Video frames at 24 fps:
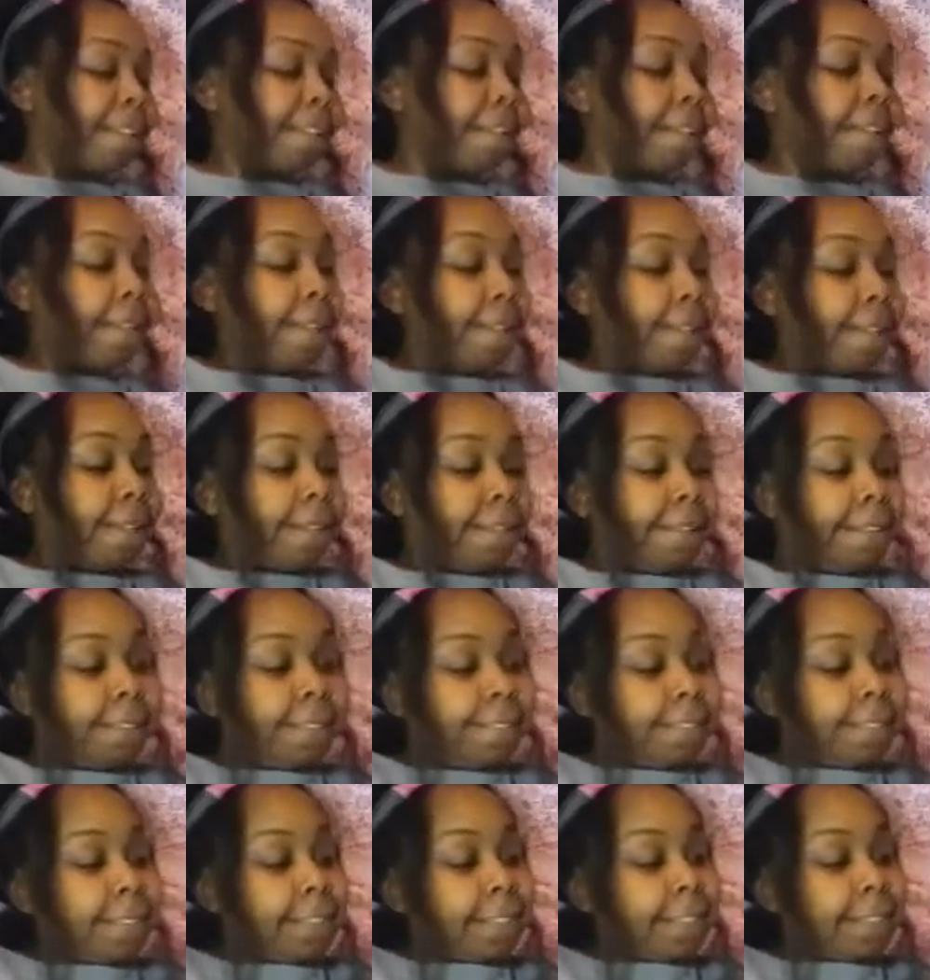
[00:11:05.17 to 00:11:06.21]

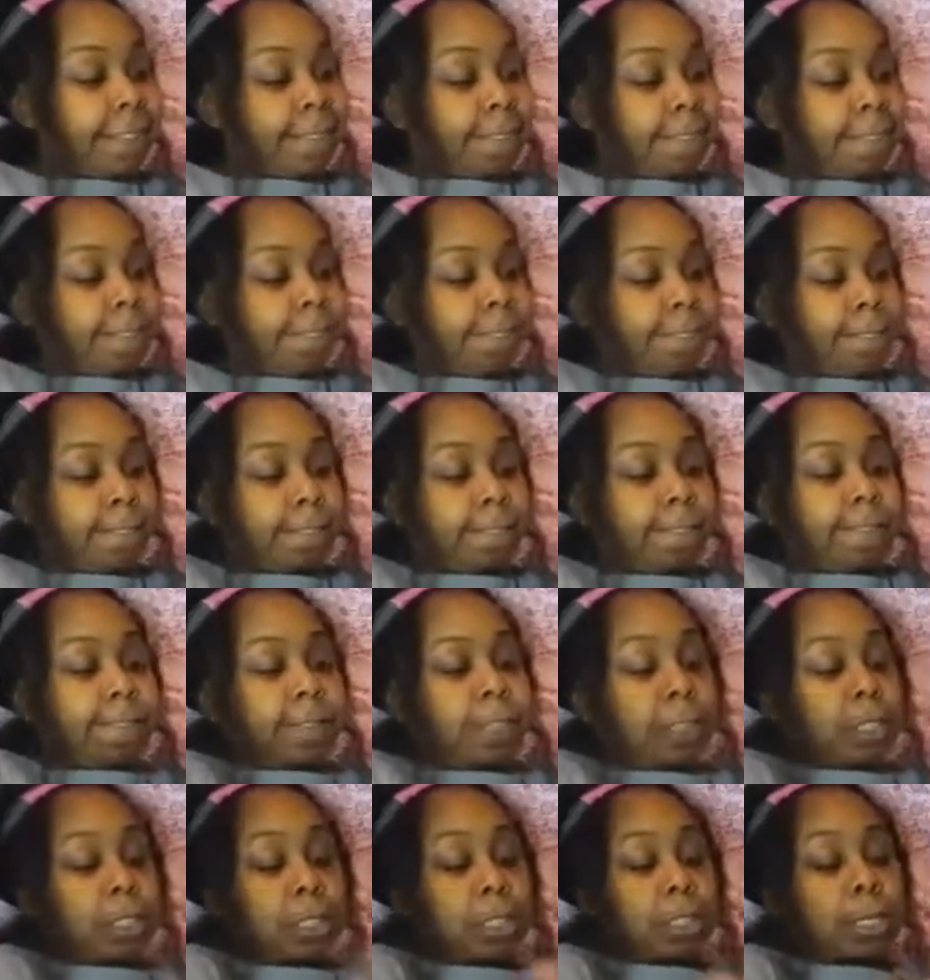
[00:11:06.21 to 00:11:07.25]
And
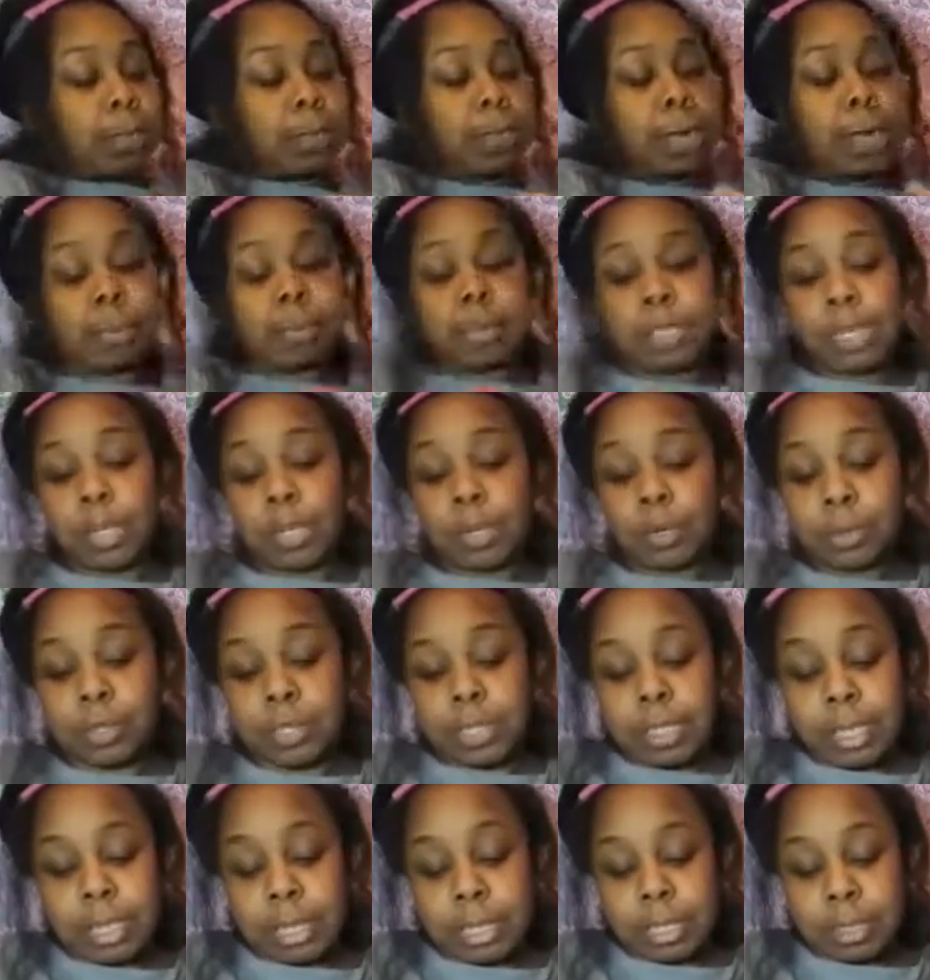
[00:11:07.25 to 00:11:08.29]
sometimes I
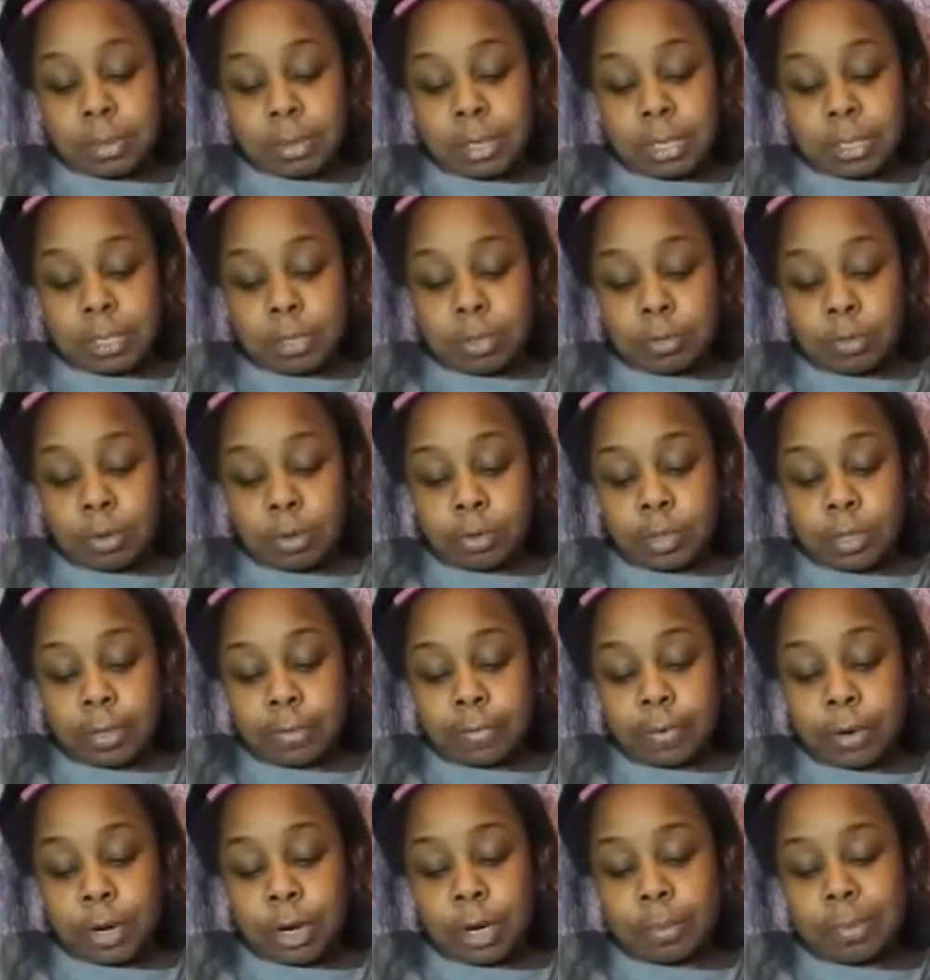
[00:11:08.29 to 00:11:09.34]
use this. This is
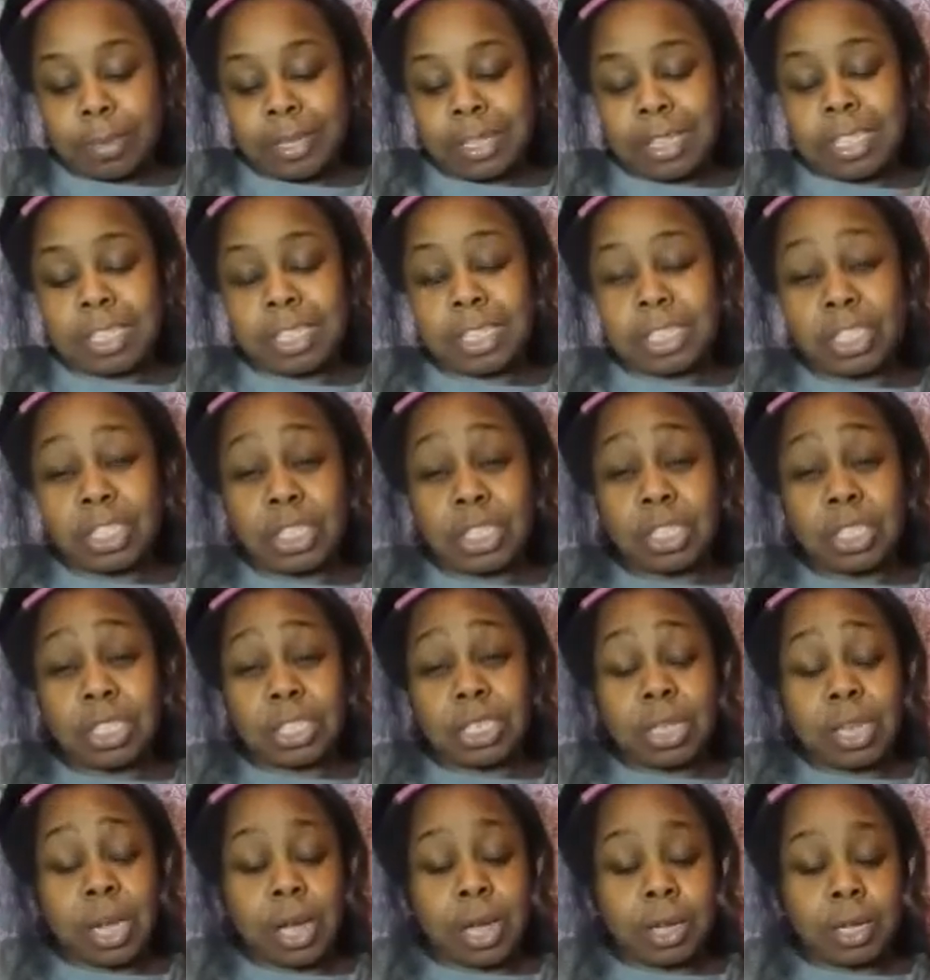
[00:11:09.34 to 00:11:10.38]
mostly for her, but this is
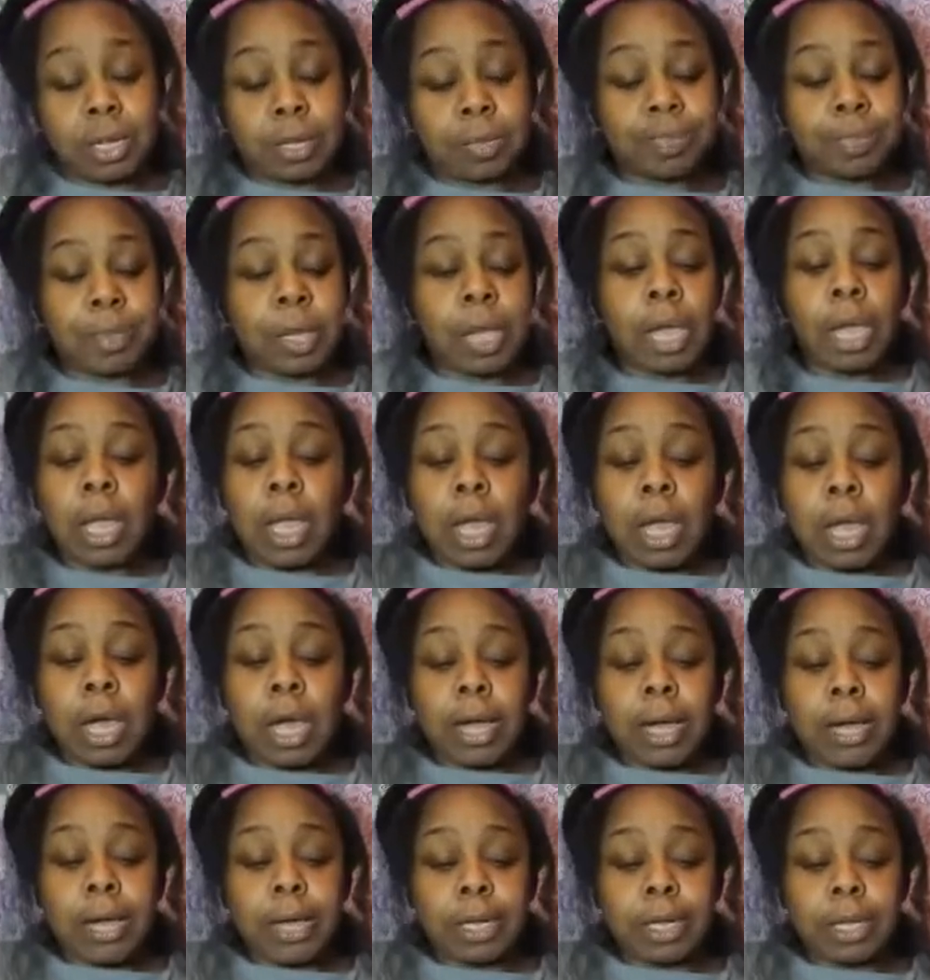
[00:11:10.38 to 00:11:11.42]
just
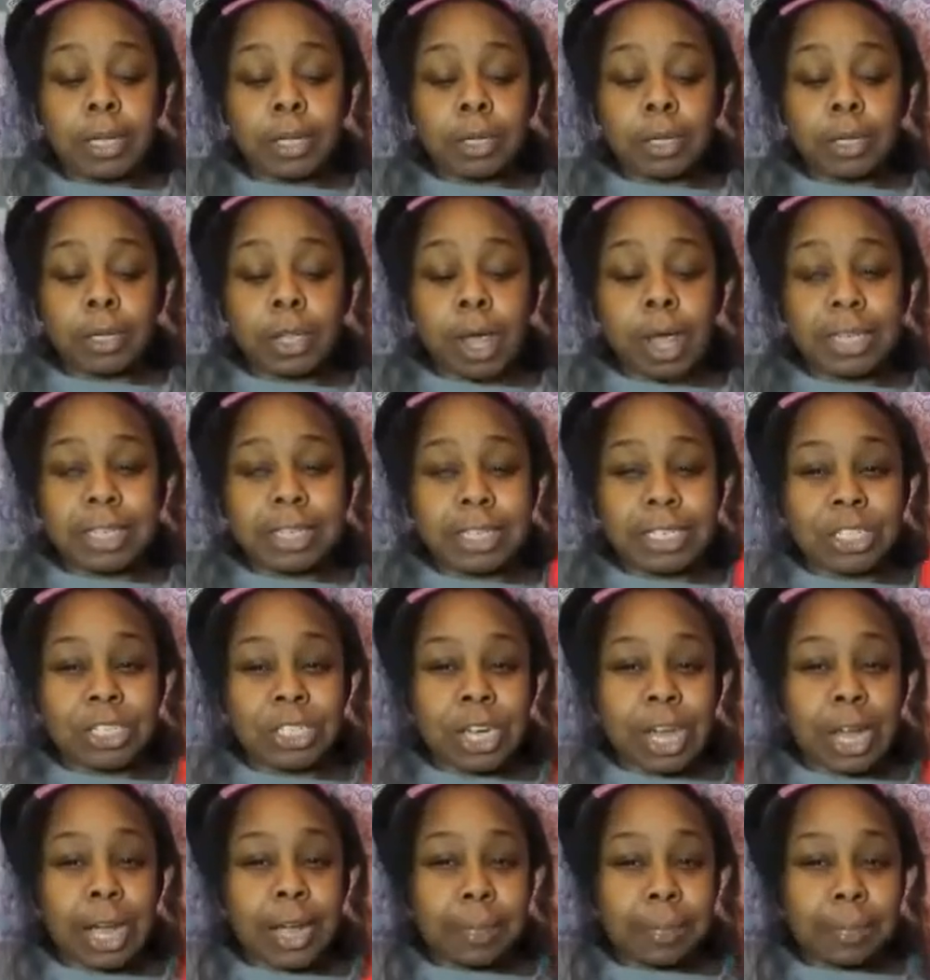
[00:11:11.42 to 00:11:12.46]
a gloss and
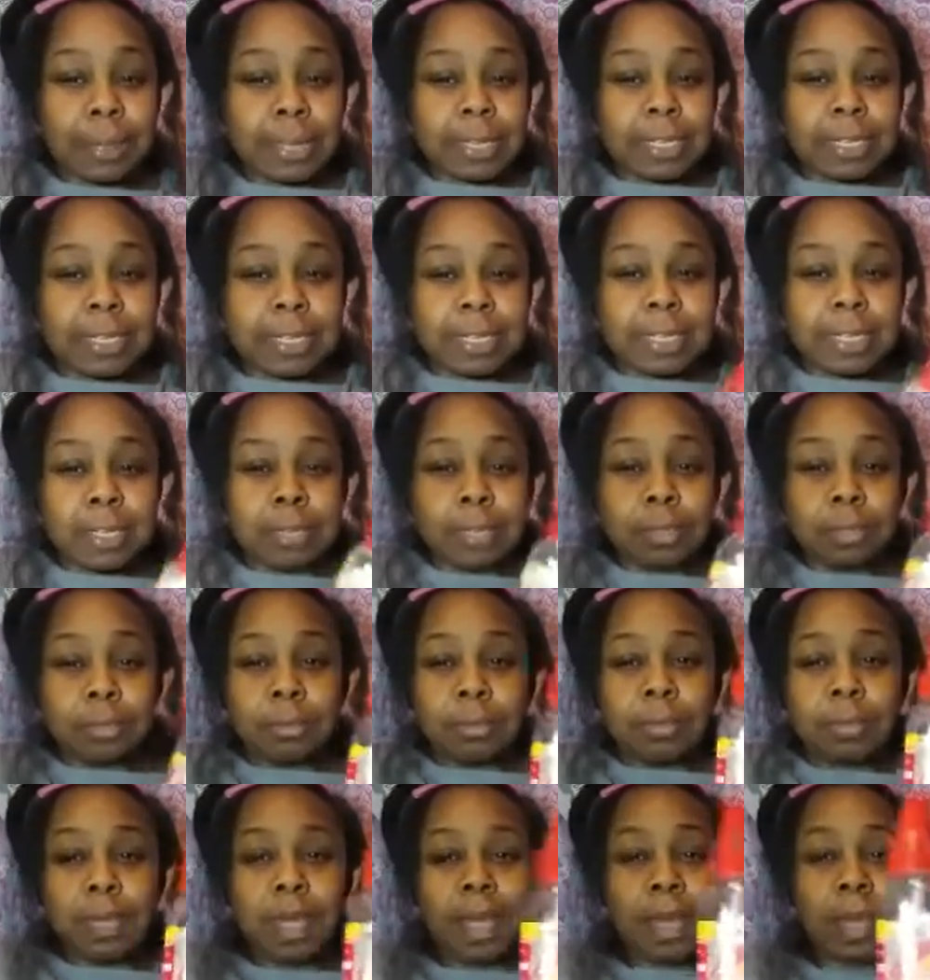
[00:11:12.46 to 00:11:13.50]
shine mist.
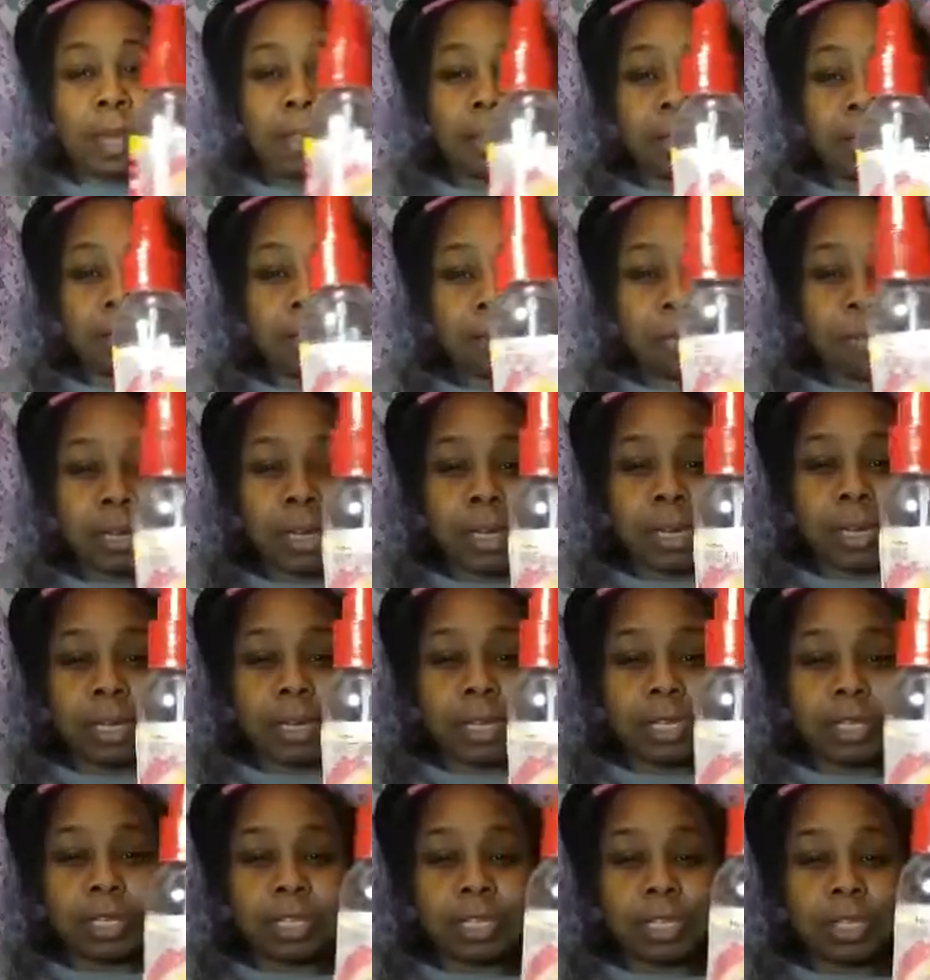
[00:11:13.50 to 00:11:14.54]
I got this from
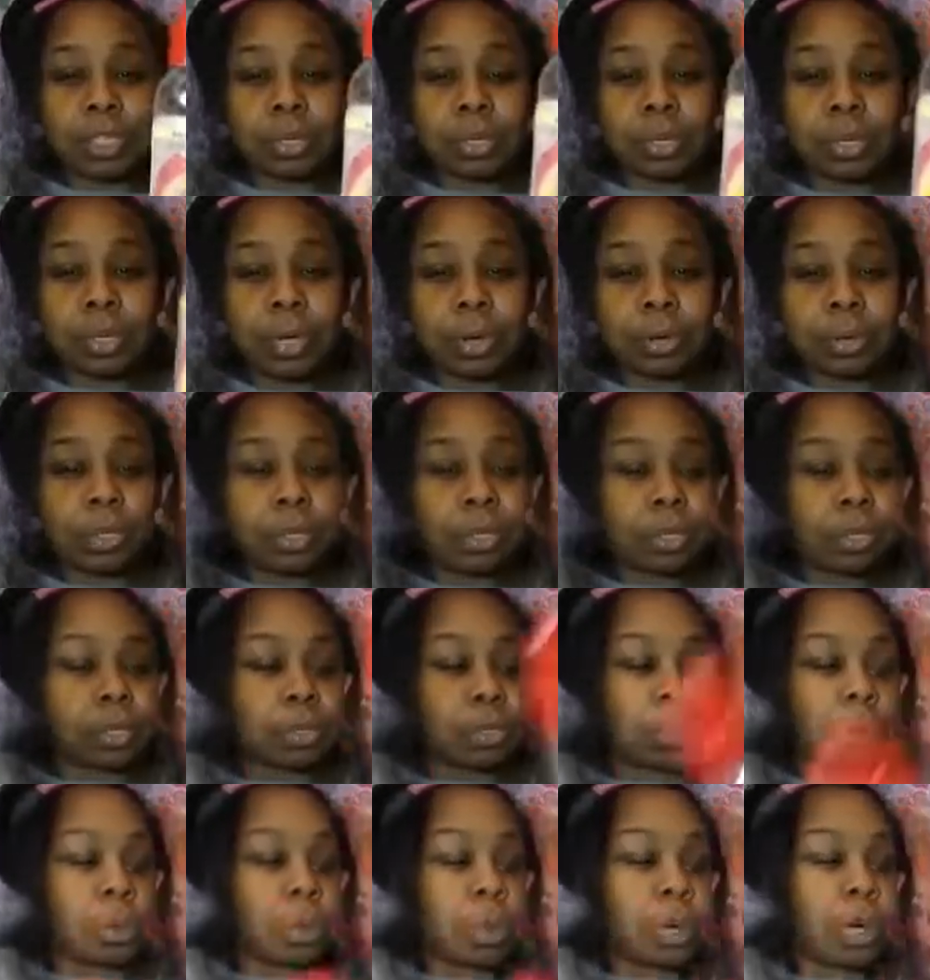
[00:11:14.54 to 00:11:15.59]
99-cent store. That was the
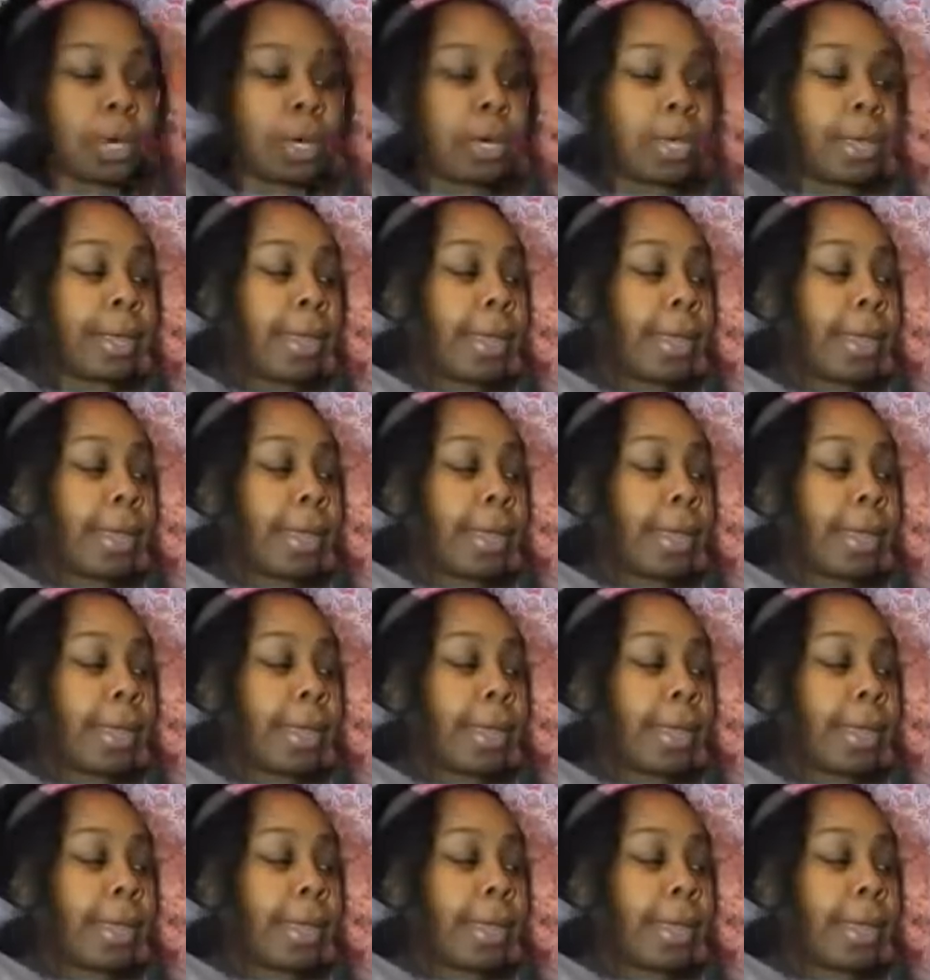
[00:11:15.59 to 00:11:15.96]
score.